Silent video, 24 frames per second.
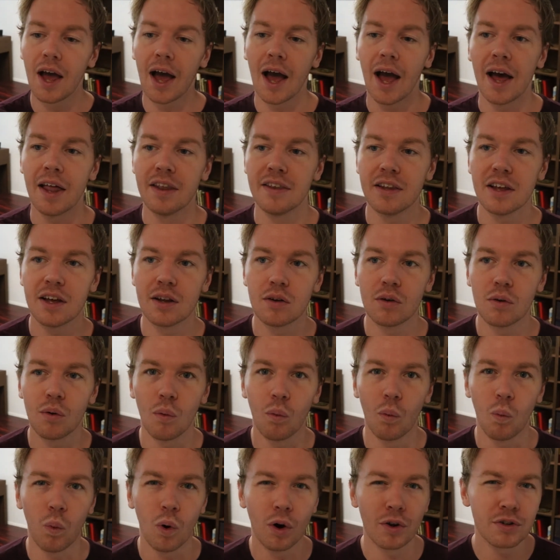And
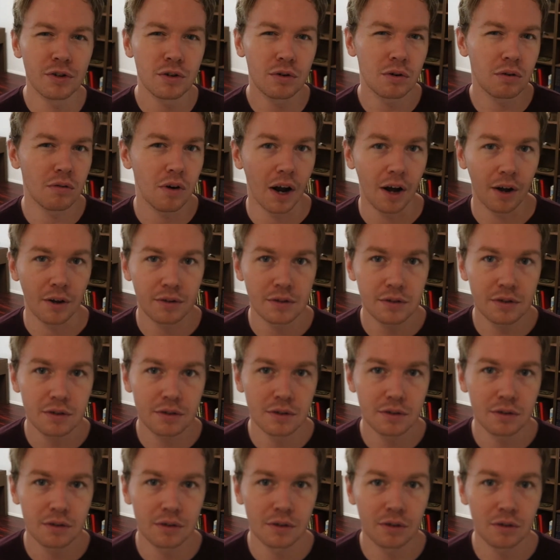then wander around
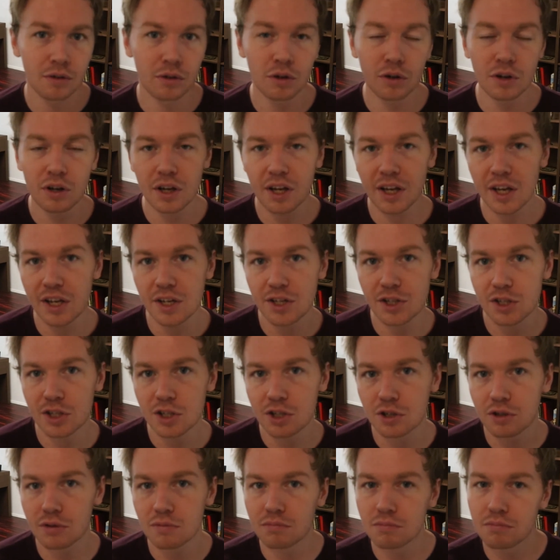look at
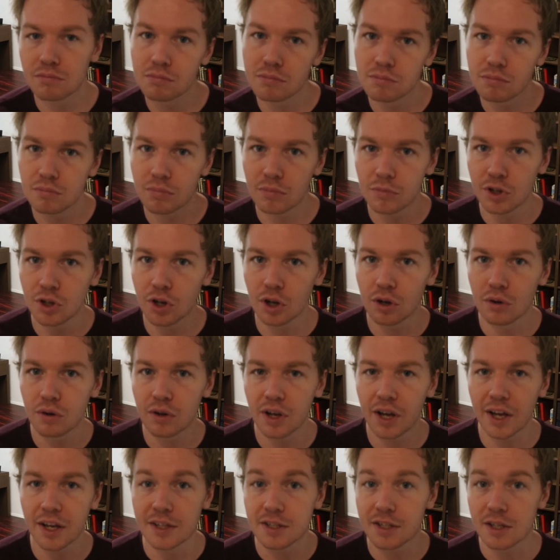each,
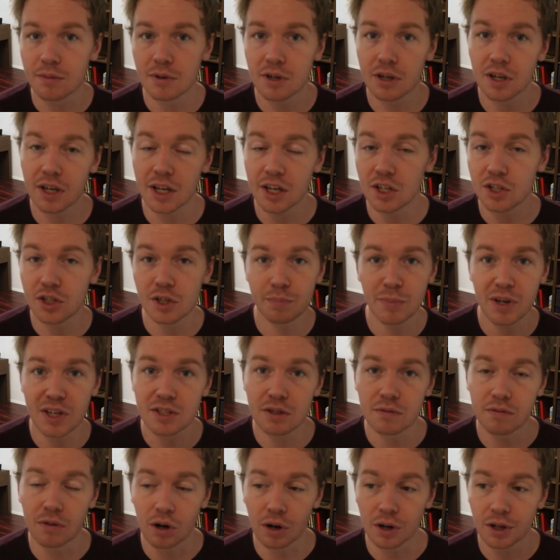exhibit, each
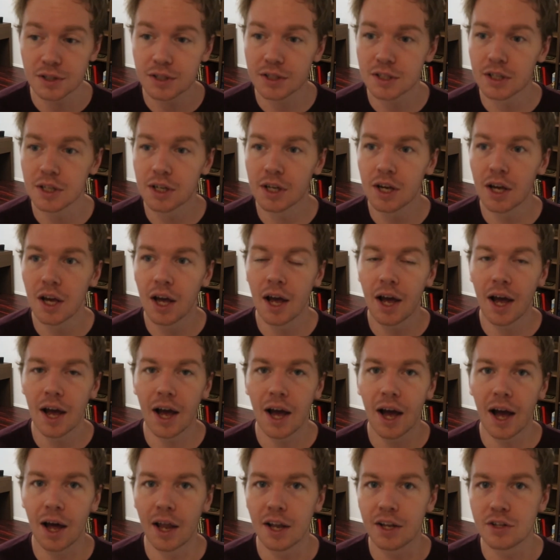piece of art,
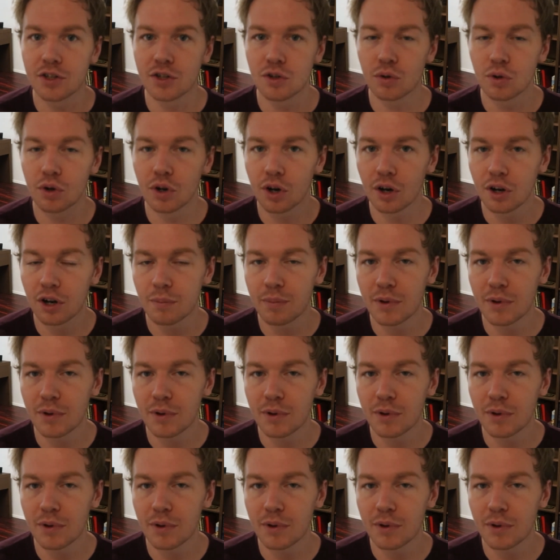and you're going to